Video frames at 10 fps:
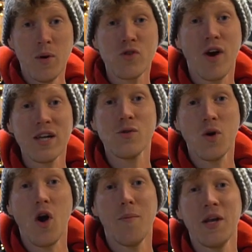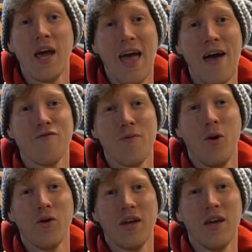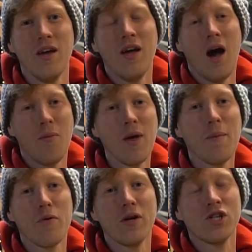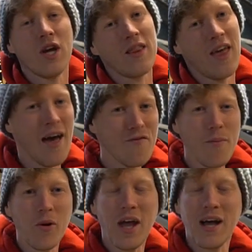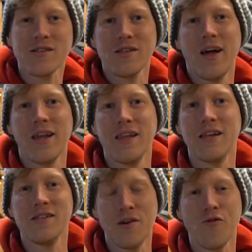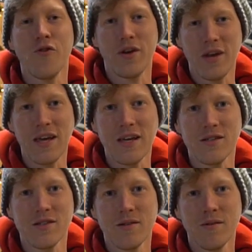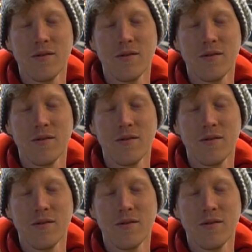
we try to accommodate everybody, and we appreciate that everybody has slightly different needs.